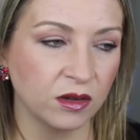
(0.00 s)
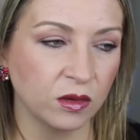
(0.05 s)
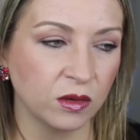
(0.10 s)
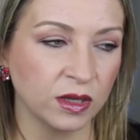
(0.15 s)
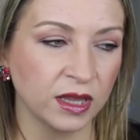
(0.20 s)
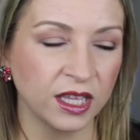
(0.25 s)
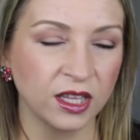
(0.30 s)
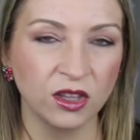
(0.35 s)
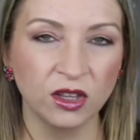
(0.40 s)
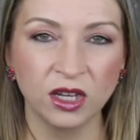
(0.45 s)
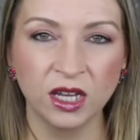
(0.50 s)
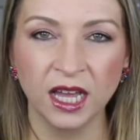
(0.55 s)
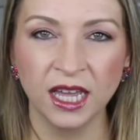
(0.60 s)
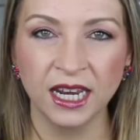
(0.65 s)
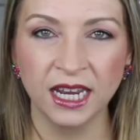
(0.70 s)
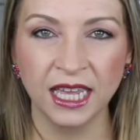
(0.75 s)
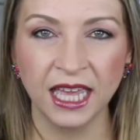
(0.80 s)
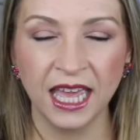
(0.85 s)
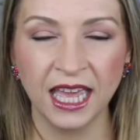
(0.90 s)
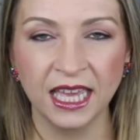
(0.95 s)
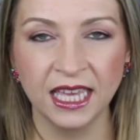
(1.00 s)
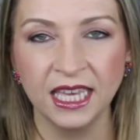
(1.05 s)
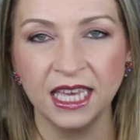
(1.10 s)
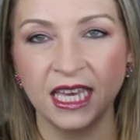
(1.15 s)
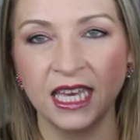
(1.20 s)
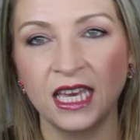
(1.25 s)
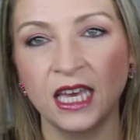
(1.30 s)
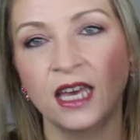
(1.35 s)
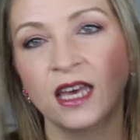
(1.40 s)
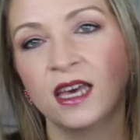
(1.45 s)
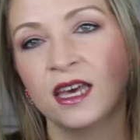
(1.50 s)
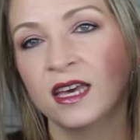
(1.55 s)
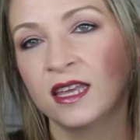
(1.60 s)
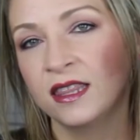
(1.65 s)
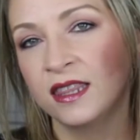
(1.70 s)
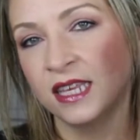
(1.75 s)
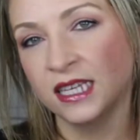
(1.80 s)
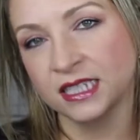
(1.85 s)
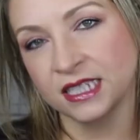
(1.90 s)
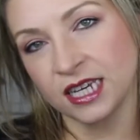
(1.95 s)
Or they look kind of cakey.
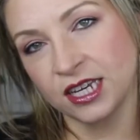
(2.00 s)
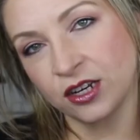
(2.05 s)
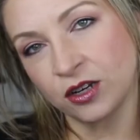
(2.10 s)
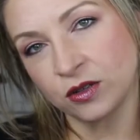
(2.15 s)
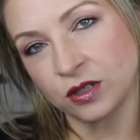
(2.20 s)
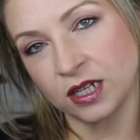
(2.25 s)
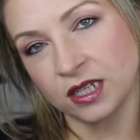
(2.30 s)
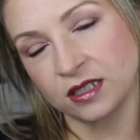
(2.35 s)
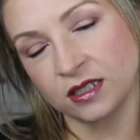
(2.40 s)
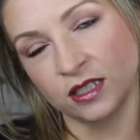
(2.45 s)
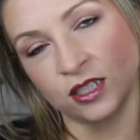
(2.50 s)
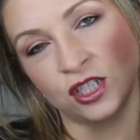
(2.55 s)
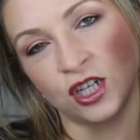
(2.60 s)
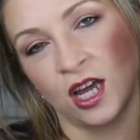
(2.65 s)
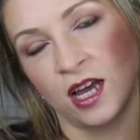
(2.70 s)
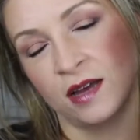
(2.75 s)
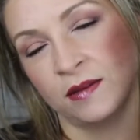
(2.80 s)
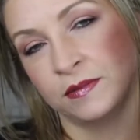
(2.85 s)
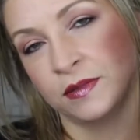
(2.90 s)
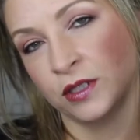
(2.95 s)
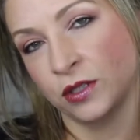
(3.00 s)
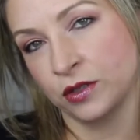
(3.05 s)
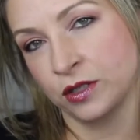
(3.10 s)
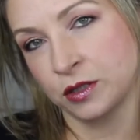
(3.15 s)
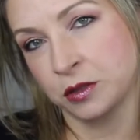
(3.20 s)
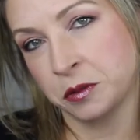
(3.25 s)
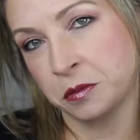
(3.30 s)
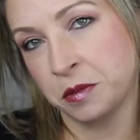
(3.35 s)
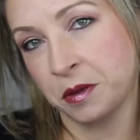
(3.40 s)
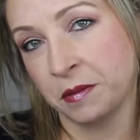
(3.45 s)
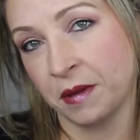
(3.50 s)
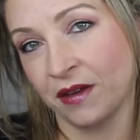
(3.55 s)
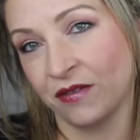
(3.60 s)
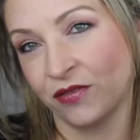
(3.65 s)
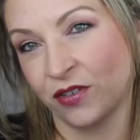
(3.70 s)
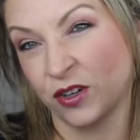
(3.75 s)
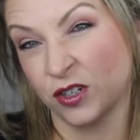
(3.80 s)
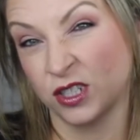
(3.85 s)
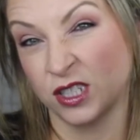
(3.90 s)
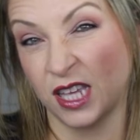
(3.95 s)
This I know does the job. So this would be my
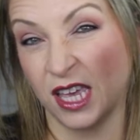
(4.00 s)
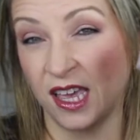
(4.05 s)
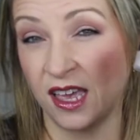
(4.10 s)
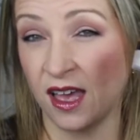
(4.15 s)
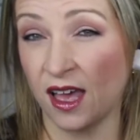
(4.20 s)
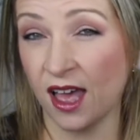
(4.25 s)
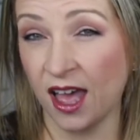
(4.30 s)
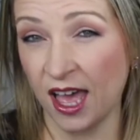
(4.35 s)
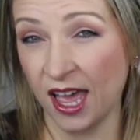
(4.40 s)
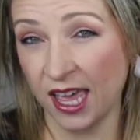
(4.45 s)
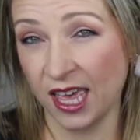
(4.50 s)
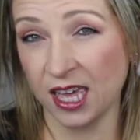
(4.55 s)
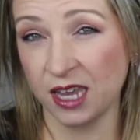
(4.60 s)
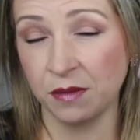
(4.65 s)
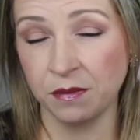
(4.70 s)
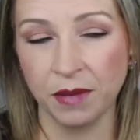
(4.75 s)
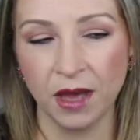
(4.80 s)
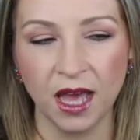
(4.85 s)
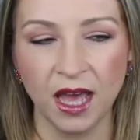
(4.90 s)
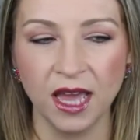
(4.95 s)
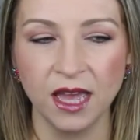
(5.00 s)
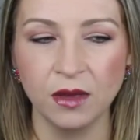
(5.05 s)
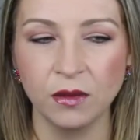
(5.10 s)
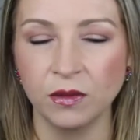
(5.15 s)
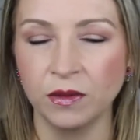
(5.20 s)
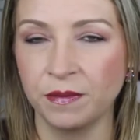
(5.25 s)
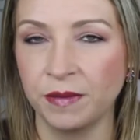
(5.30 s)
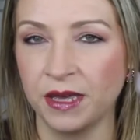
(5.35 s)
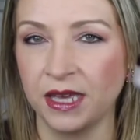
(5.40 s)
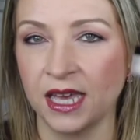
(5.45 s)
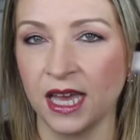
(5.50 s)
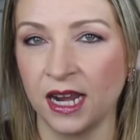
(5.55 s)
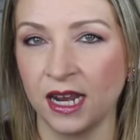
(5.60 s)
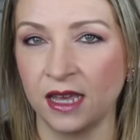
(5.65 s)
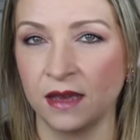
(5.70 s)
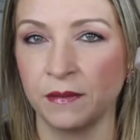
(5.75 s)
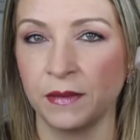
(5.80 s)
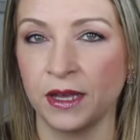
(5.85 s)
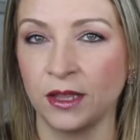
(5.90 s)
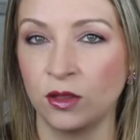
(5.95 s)
first like high-end buy, would be
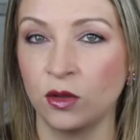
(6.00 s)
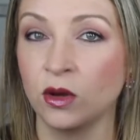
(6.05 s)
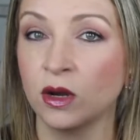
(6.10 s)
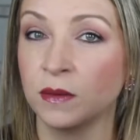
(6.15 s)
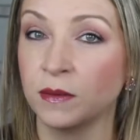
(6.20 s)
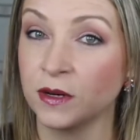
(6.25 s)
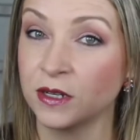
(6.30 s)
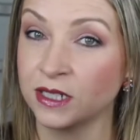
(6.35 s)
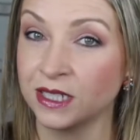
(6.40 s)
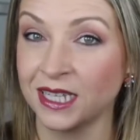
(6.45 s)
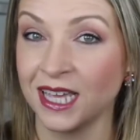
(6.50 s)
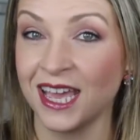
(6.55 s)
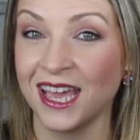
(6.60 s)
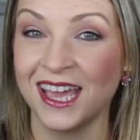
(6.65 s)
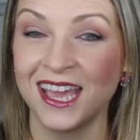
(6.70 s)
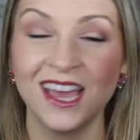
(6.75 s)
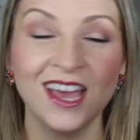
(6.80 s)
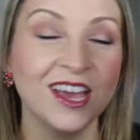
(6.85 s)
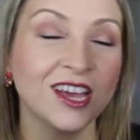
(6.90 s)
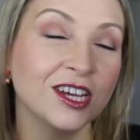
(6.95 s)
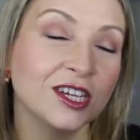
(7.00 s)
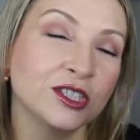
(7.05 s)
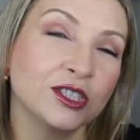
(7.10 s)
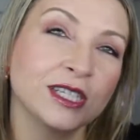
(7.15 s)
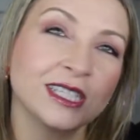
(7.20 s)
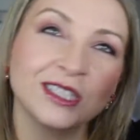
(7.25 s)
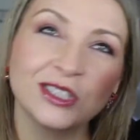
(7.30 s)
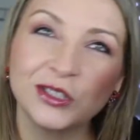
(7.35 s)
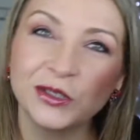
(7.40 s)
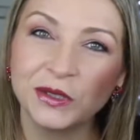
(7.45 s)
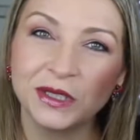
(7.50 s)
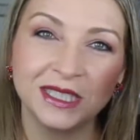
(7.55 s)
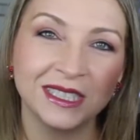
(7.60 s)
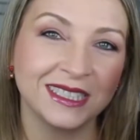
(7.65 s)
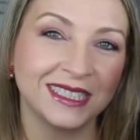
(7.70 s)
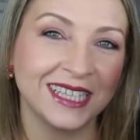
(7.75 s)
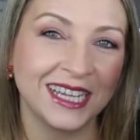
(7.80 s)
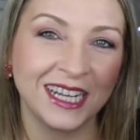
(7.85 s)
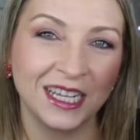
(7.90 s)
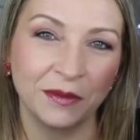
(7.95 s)
getting my Laura Mercier
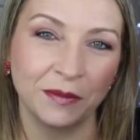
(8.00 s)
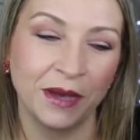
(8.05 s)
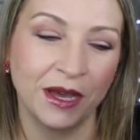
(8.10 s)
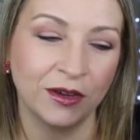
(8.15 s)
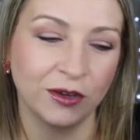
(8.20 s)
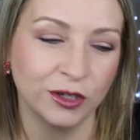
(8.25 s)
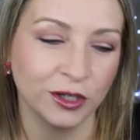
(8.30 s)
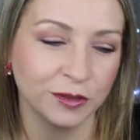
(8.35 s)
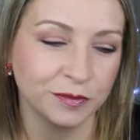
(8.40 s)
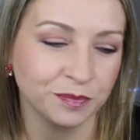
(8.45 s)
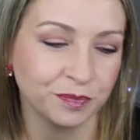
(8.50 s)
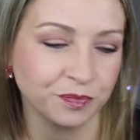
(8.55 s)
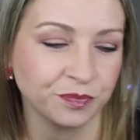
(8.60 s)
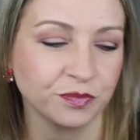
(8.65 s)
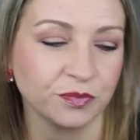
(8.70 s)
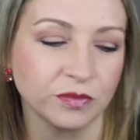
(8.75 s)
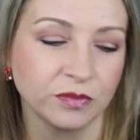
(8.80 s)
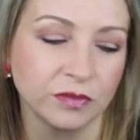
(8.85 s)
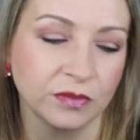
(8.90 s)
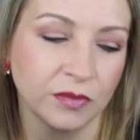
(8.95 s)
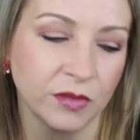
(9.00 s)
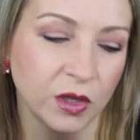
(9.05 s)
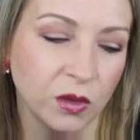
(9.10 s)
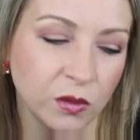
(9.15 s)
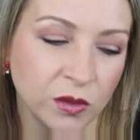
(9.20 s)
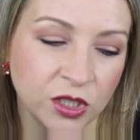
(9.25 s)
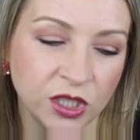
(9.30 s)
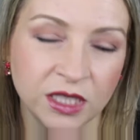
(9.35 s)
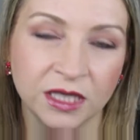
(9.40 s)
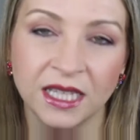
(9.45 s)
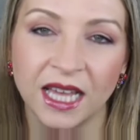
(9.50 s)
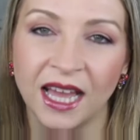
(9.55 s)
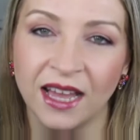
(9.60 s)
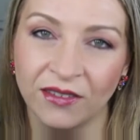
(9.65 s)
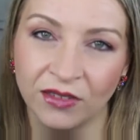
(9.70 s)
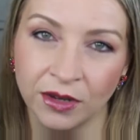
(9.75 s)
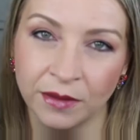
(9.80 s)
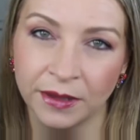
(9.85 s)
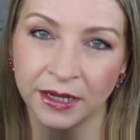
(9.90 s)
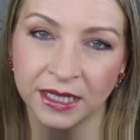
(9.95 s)
Translucent Setting Powder, which is
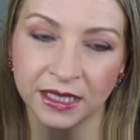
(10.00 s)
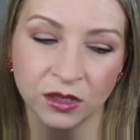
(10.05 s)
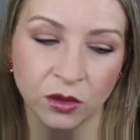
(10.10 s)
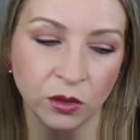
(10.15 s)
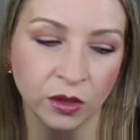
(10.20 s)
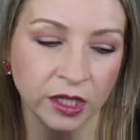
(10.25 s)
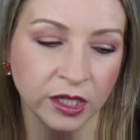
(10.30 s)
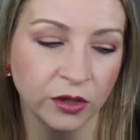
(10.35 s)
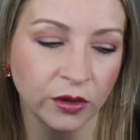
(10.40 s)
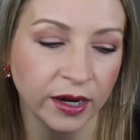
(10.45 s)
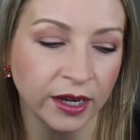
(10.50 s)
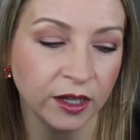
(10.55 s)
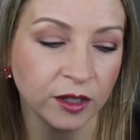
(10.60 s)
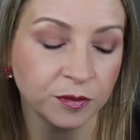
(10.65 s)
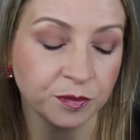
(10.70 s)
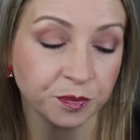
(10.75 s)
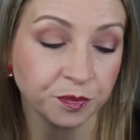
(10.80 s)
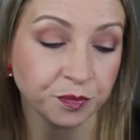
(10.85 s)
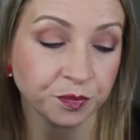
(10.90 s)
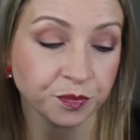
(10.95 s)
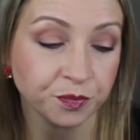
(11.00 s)
everybody's holy grail.